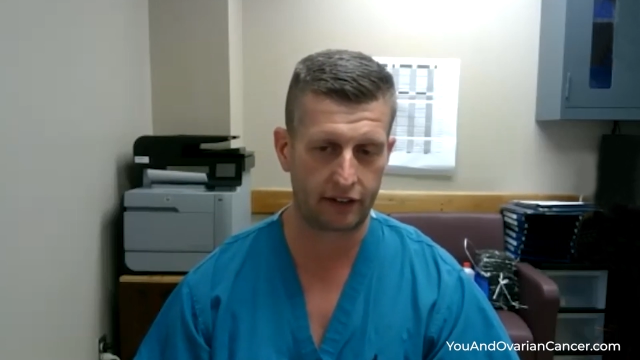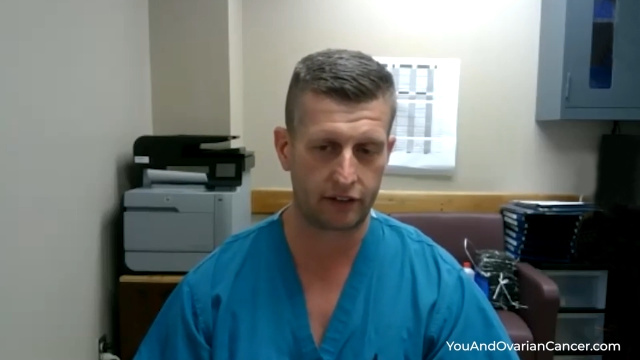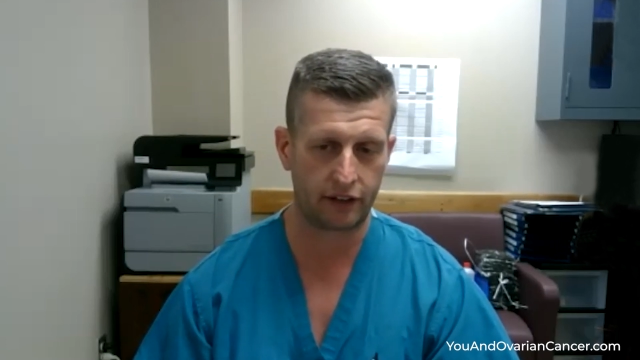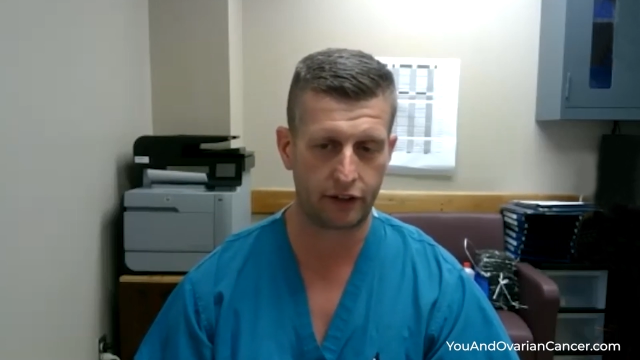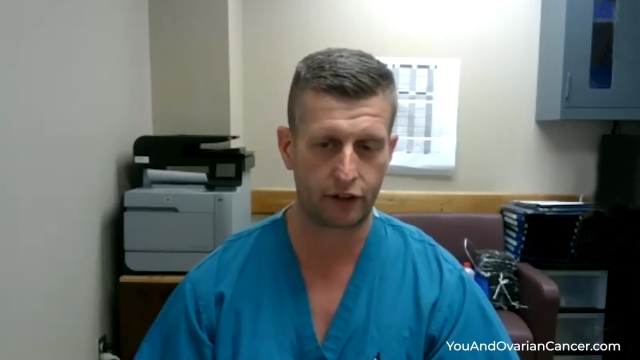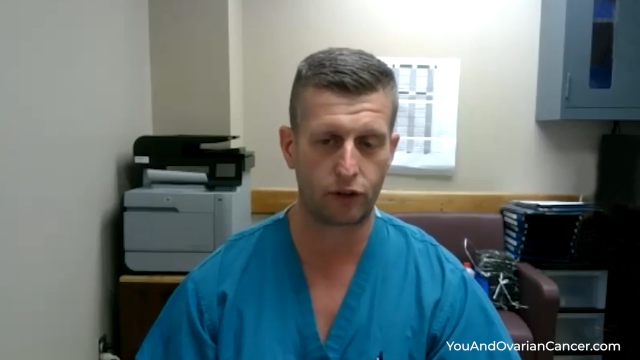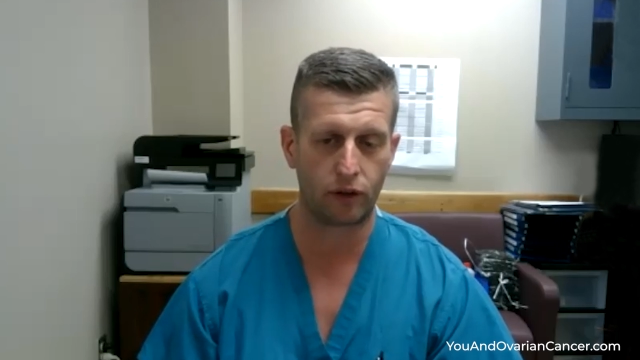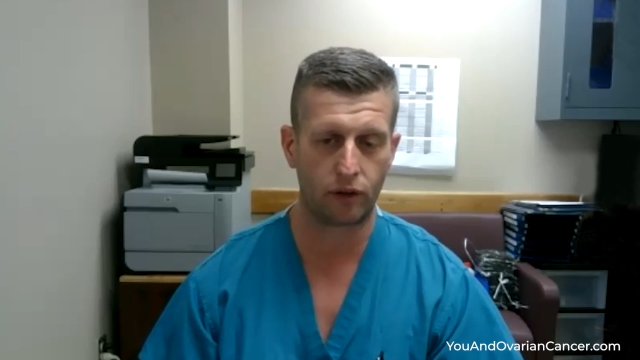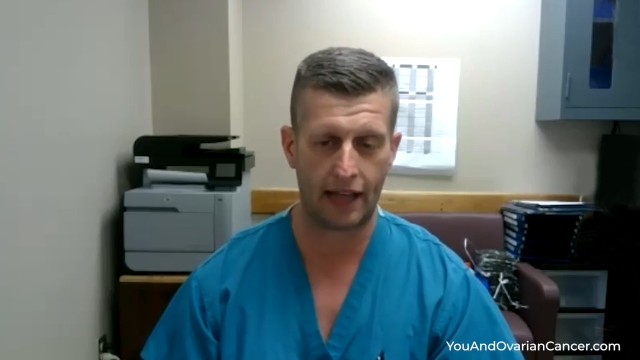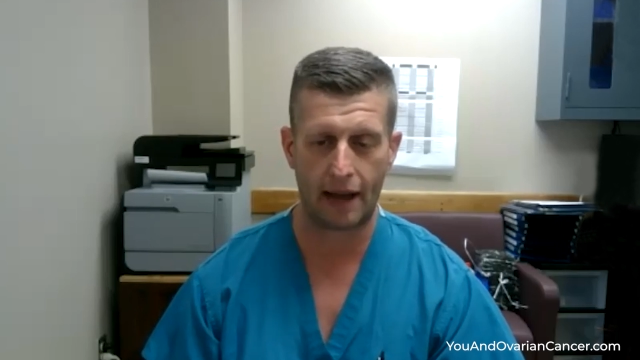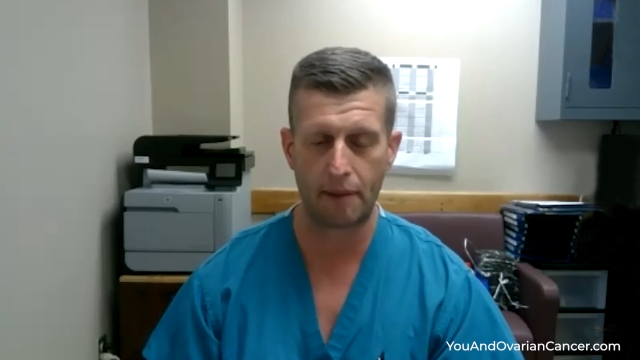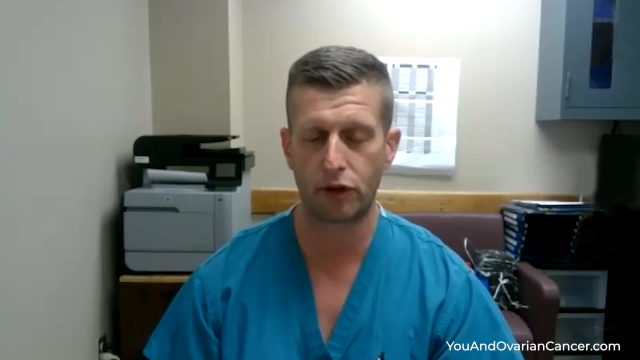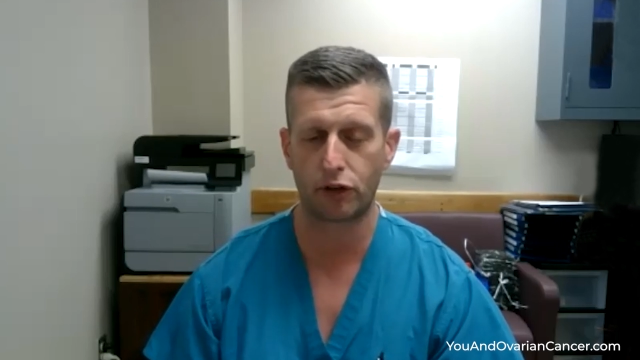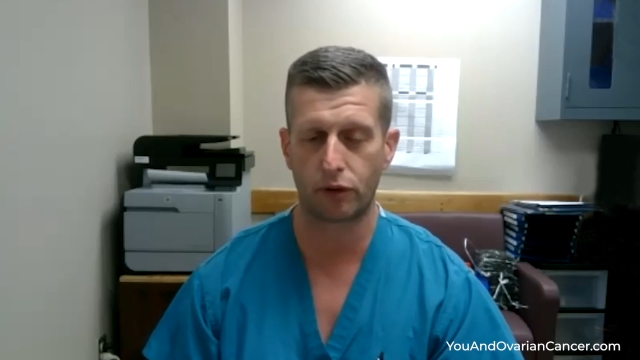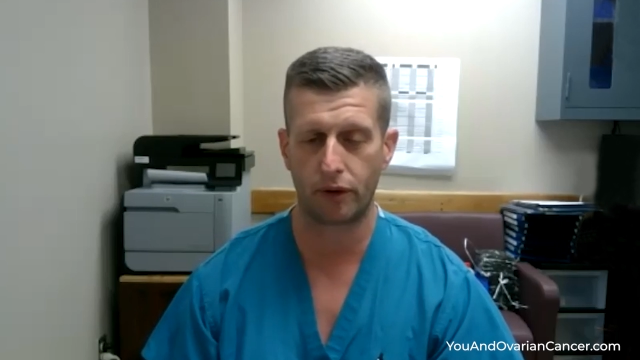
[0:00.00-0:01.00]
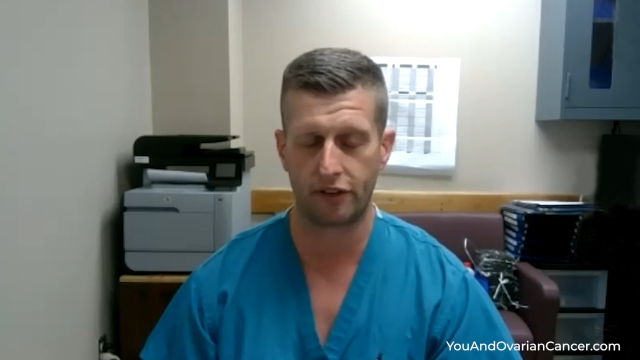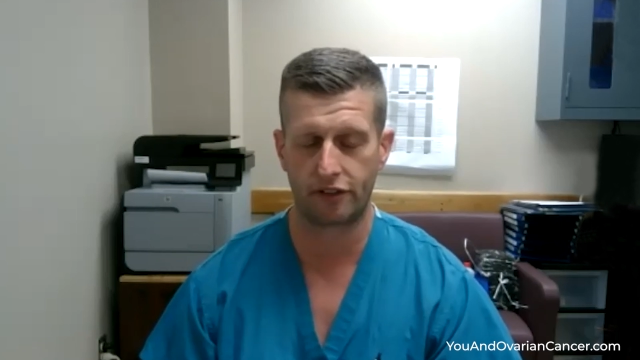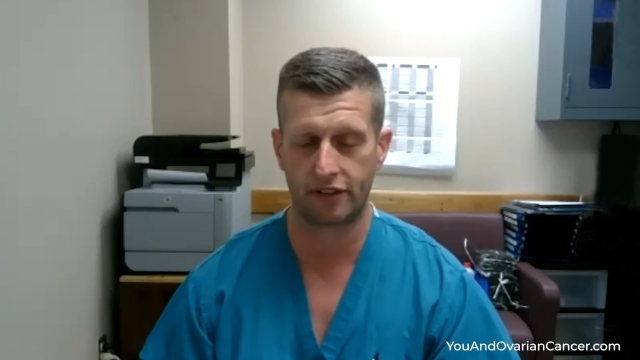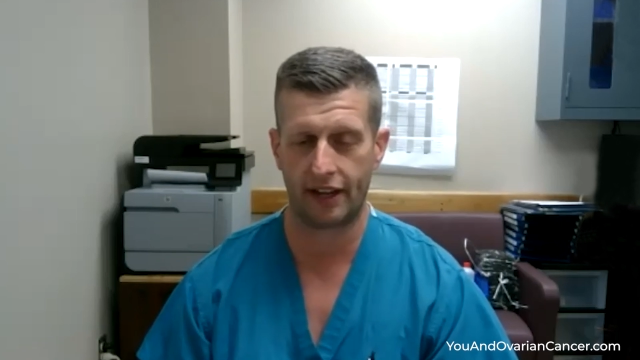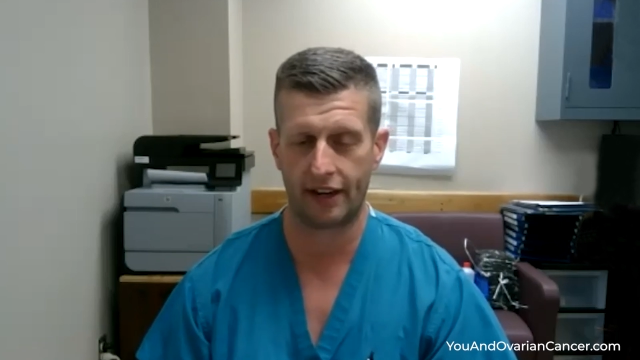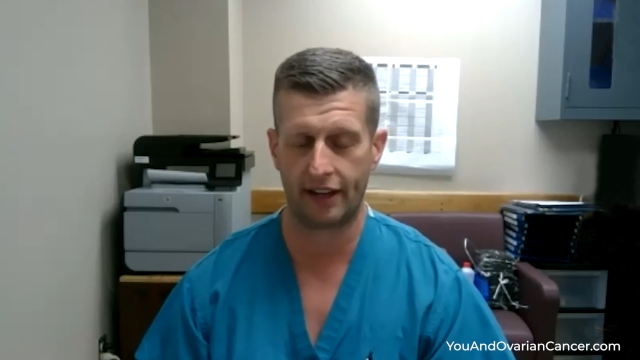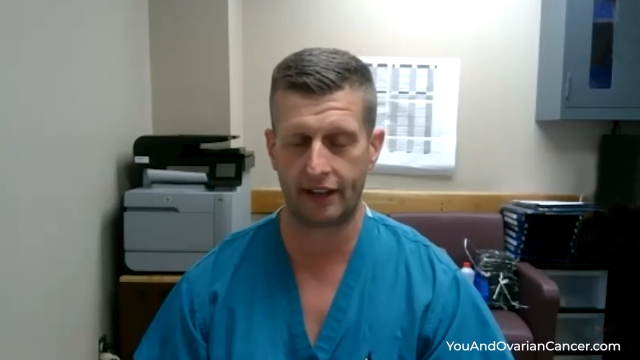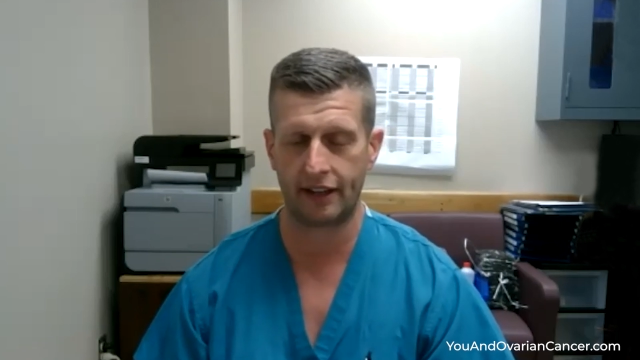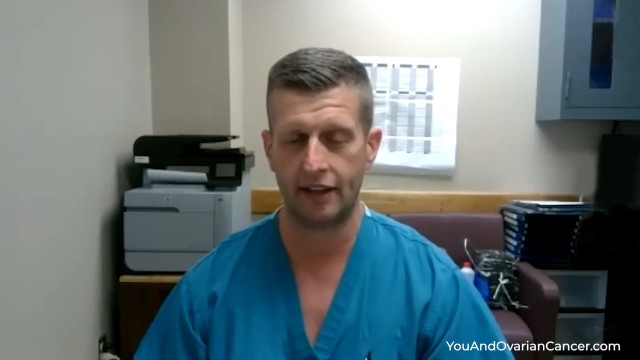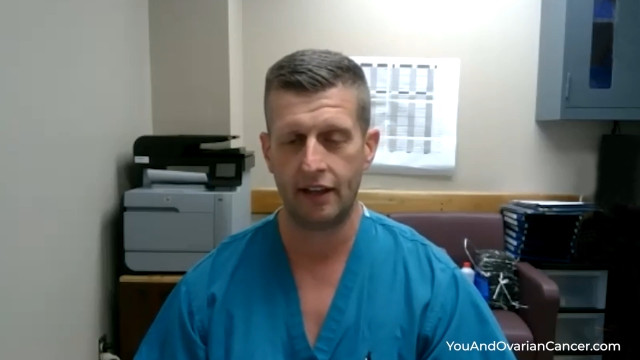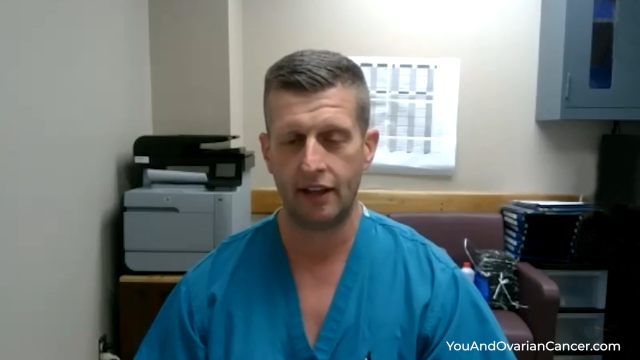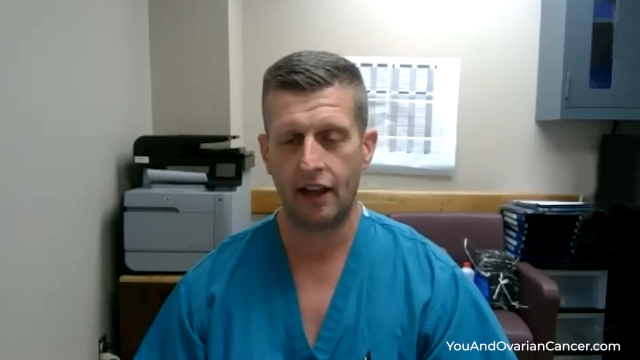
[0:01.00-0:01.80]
clinical laboratory setting.